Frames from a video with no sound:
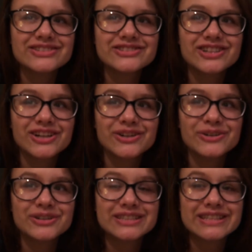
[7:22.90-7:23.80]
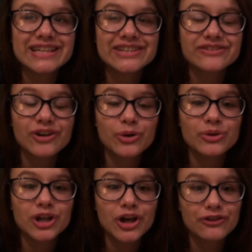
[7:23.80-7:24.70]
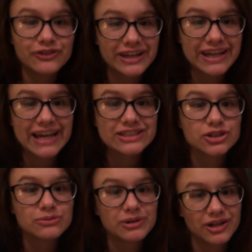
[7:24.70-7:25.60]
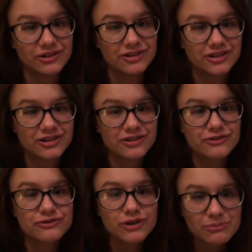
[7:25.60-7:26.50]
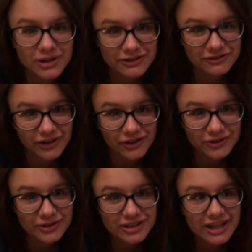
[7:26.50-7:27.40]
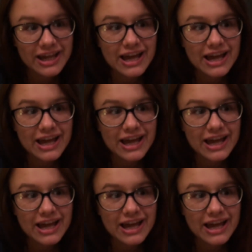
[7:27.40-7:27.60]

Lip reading: So this vlog will hopefully get uploaded from my phone